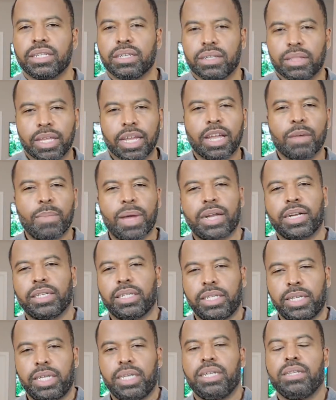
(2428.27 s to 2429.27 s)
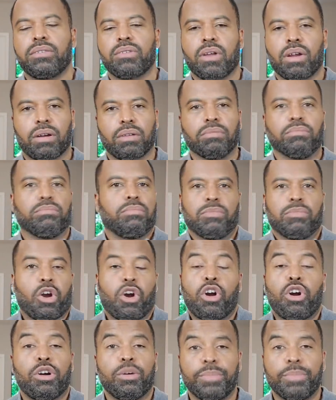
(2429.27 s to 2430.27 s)
You think about it, teas are
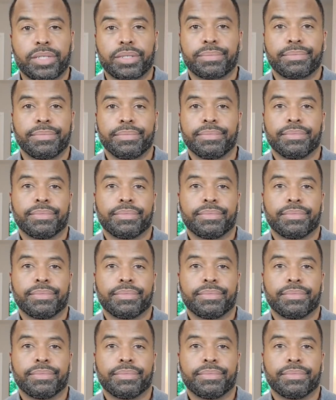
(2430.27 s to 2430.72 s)
herbs.